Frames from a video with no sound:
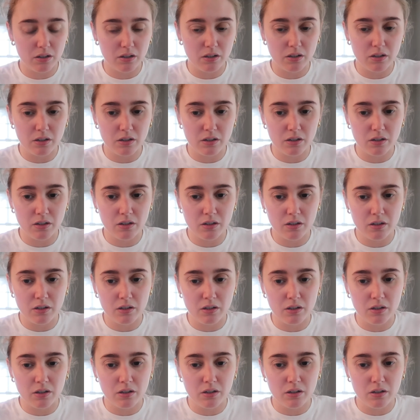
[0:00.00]

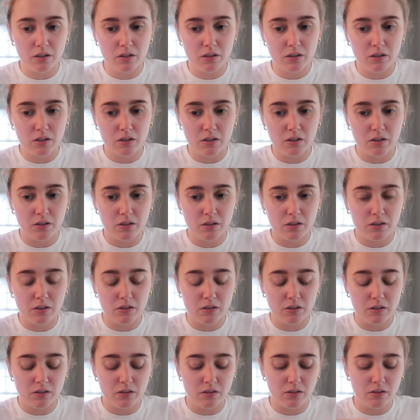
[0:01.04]

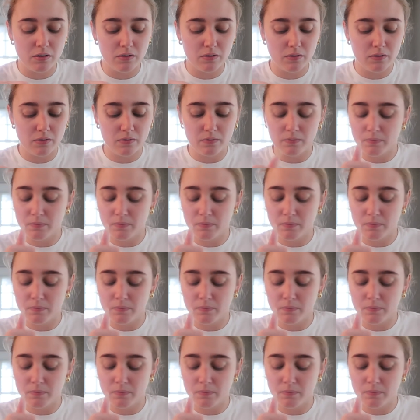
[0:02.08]
No one is speaking in this clip.